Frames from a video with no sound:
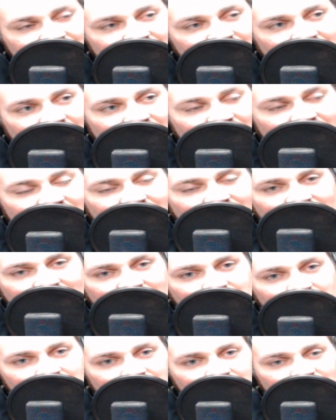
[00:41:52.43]

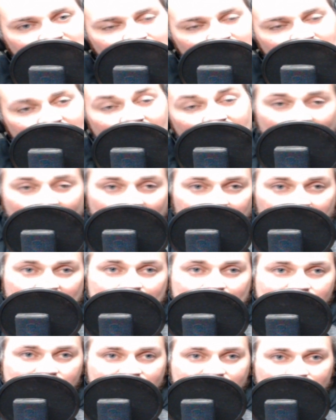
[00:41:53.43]
Or
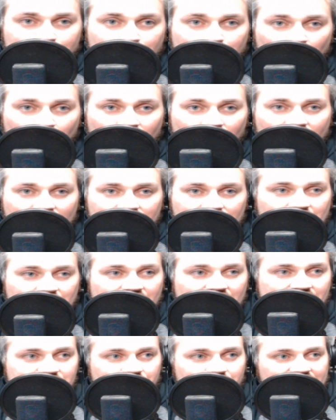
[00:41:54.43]
maybe even more,
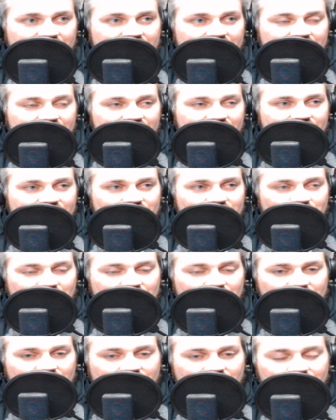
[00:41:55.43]
because we
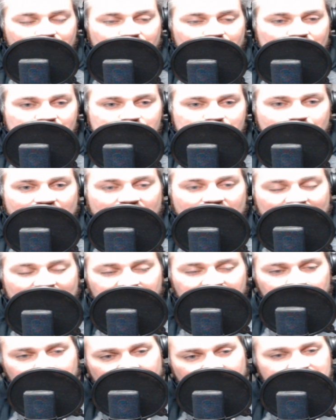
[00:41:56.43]
were confused about how
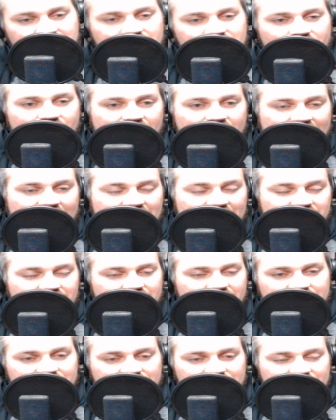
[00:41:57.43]
the bus crashed
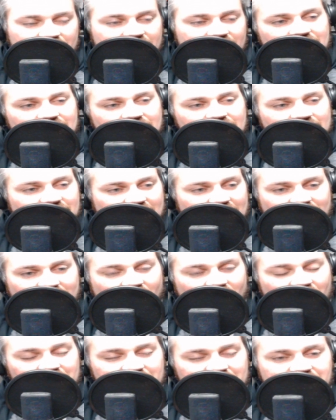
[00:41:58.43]
and
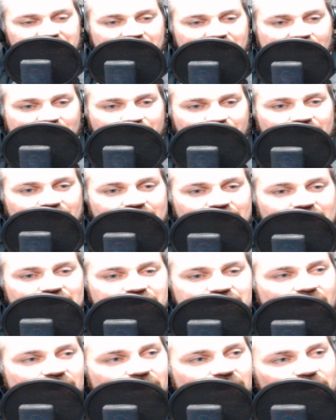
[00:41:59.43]
all this stuff.
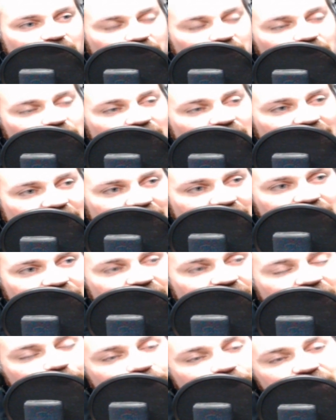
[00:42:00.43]
So I got to
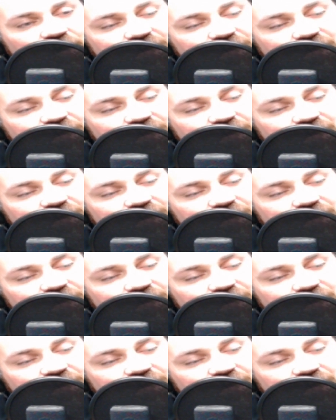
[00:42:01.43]
thinking about it.